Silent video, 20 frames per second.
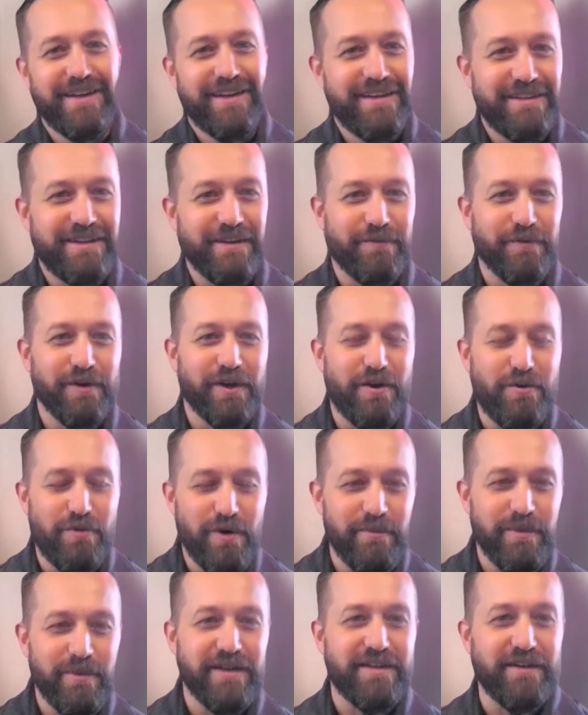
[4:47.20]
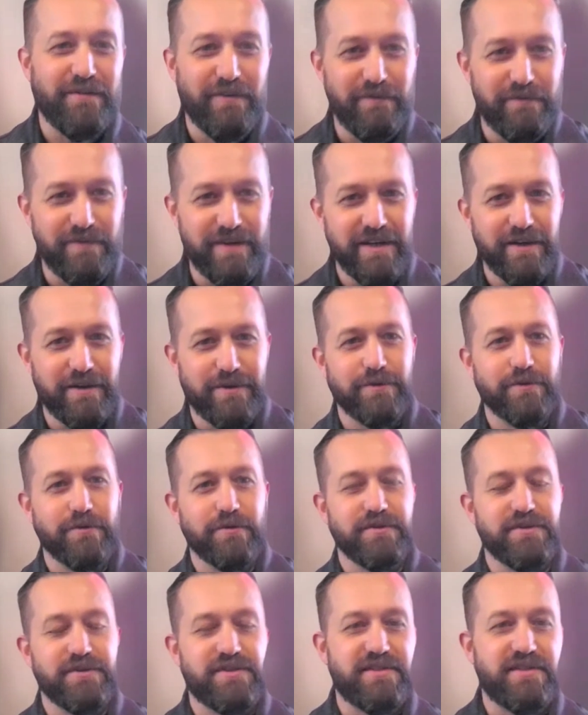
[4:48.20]
different equipment, different
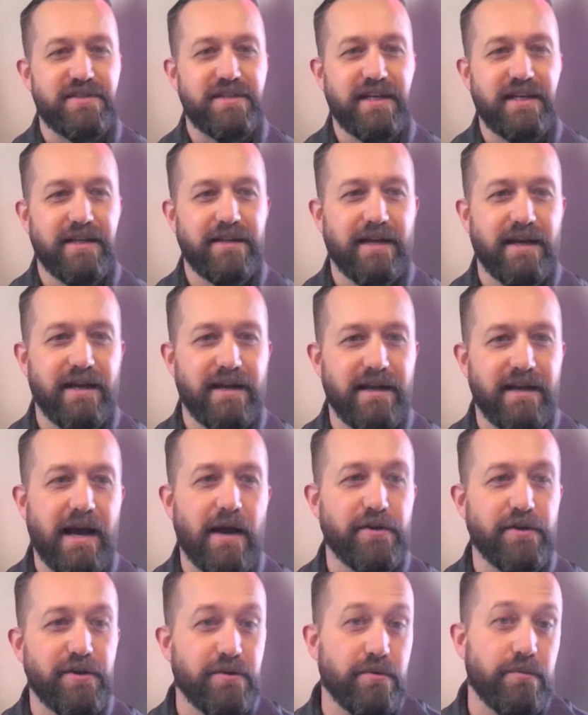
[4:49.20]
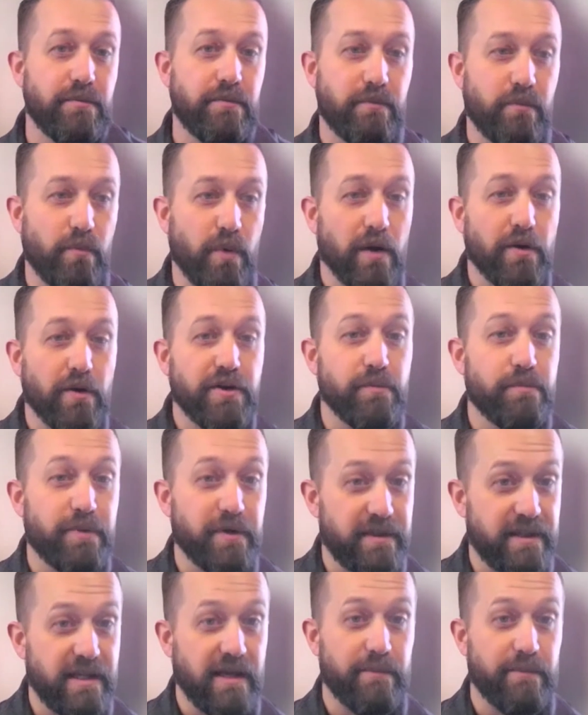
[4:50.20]
vehicles, and then where do you
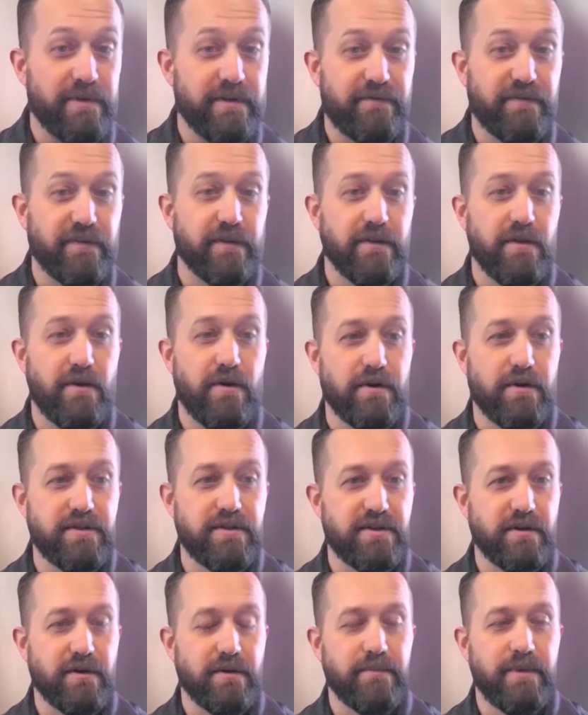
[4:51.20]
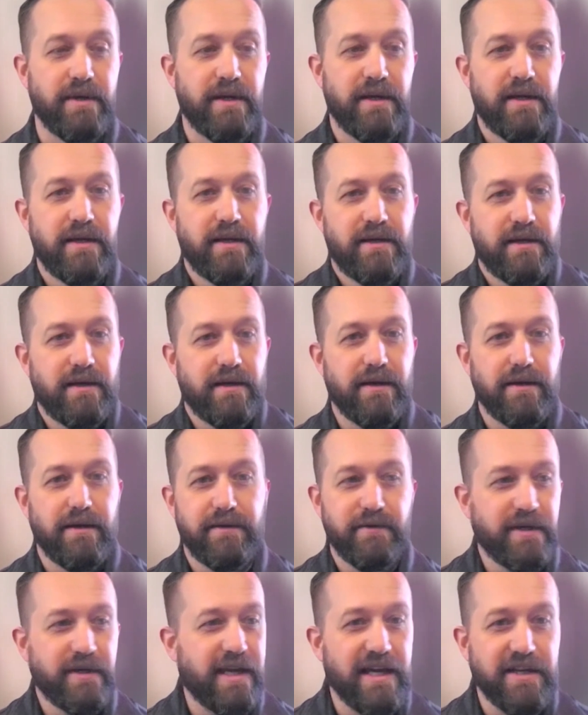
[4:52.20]
put them for the long term?
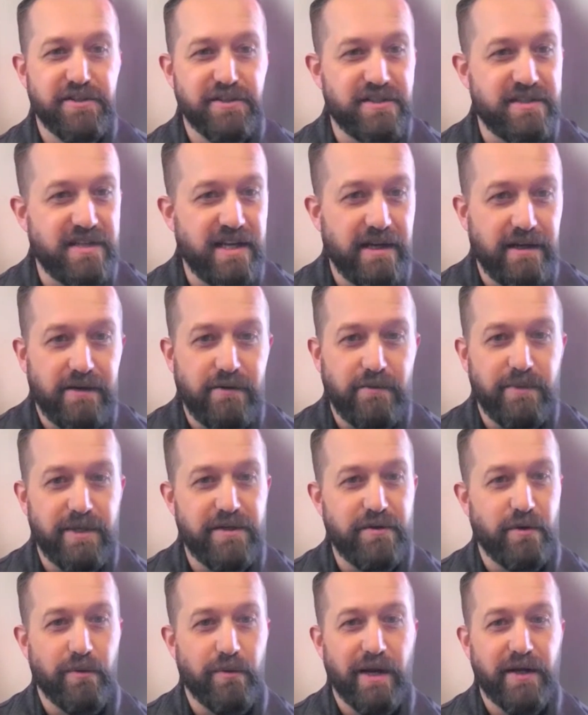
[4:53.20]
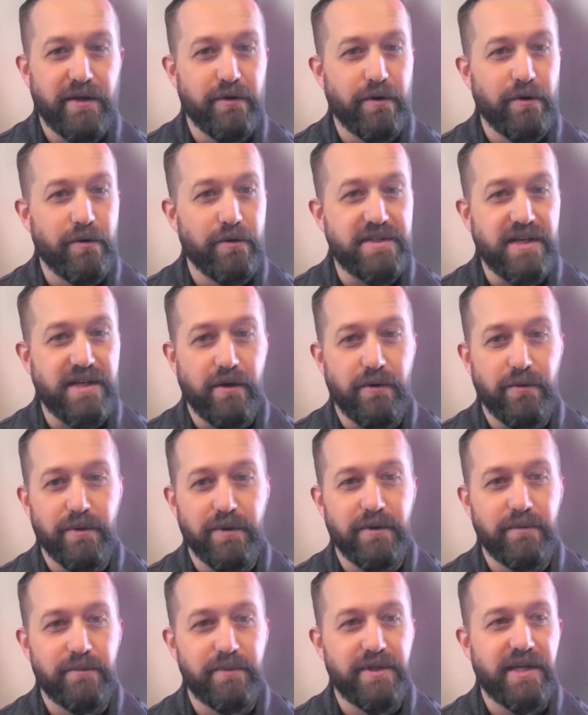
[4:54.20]
You can't just take them into a regular hotel
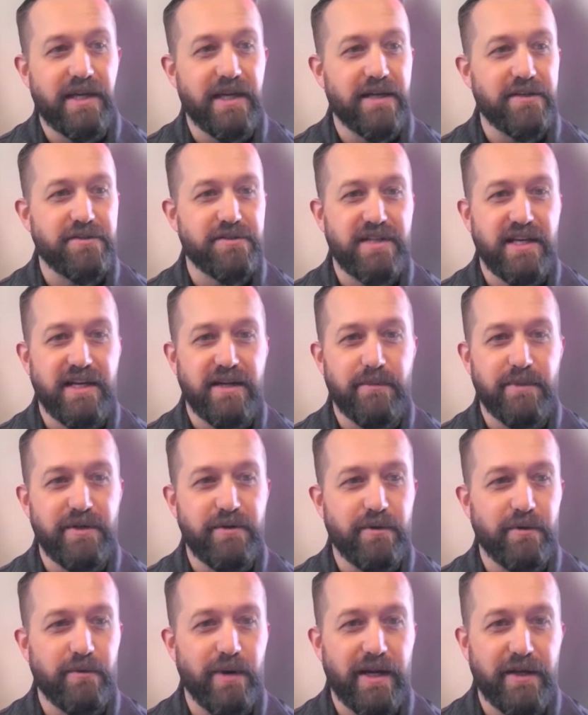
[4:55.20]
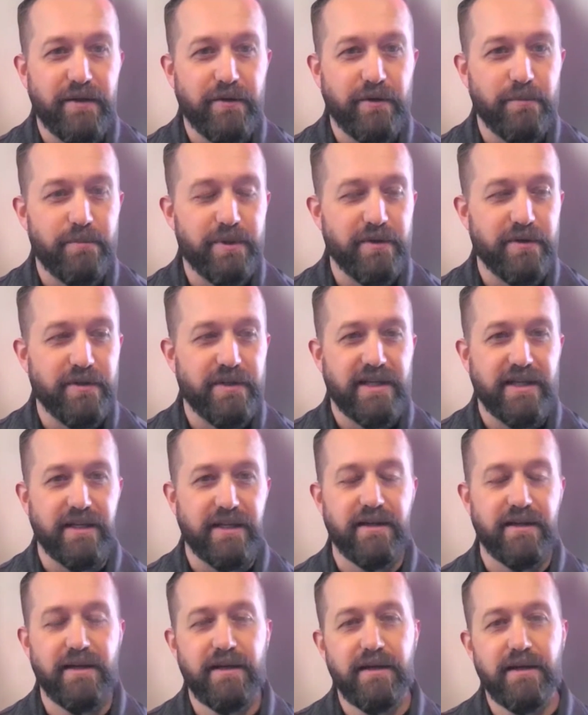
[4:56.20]
room. You can't just take them into a regular
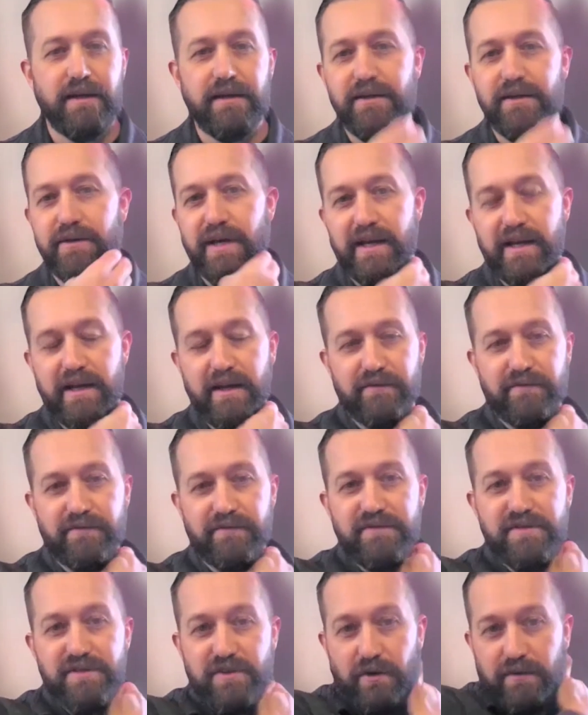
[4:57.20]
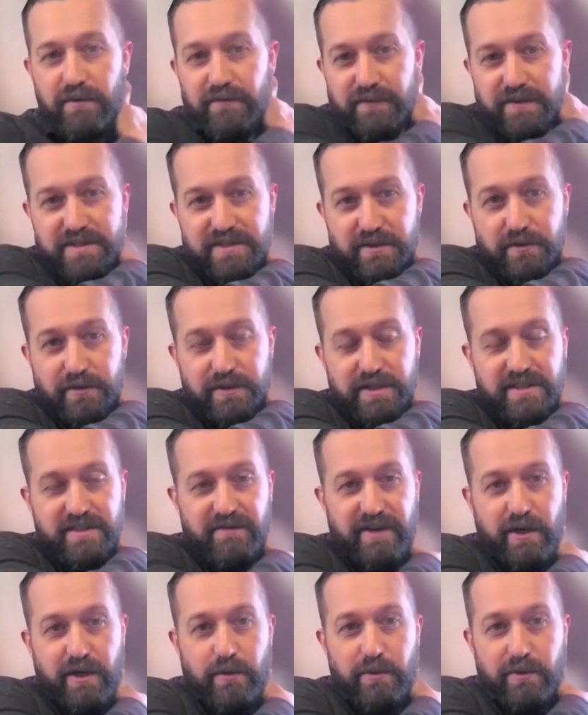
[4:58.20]
building. You got to have certain facilities
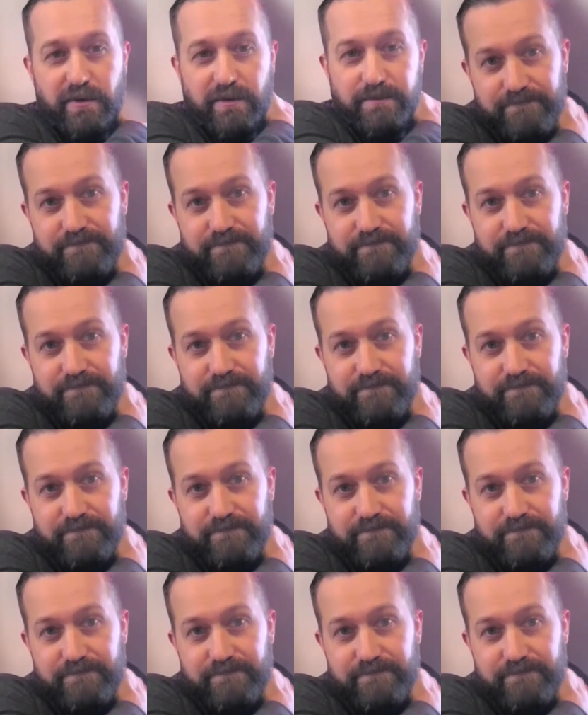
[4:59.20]
available.